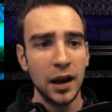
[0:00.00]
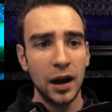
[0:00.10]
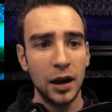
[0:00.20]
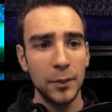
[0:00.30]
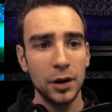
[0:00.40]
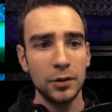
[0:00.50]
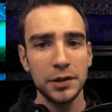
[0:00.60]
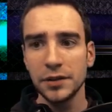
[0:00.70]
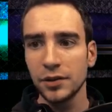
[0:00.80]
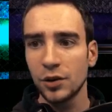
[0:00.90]
Um, oh,
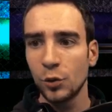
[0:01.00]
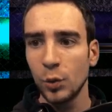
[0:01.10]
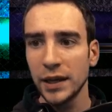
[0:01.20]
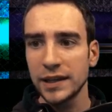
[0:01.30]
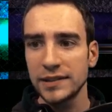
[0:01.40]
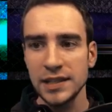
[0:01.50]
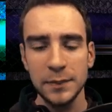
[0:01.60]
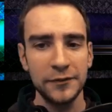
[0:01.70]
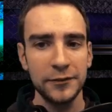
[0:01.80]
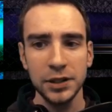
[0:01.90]
another quick
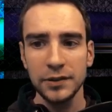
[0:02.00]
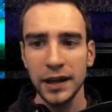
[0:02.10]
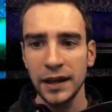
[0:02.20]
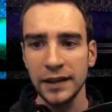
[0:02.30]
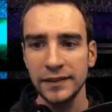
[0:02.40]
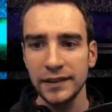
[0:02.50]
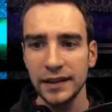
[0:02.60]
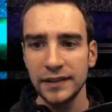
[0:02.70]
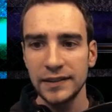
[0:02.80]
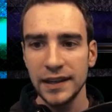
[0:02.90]
tip for you guys
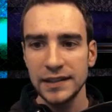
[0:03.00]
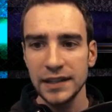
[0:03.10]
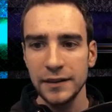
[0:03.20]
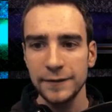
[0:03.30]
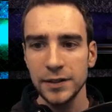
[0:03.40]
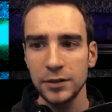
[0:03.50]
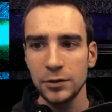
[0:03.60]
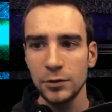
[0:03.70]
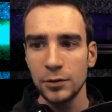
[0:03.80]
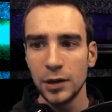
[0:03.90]
is that if
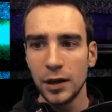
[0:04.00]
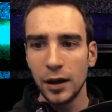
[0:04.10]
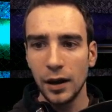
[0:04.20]
you uh,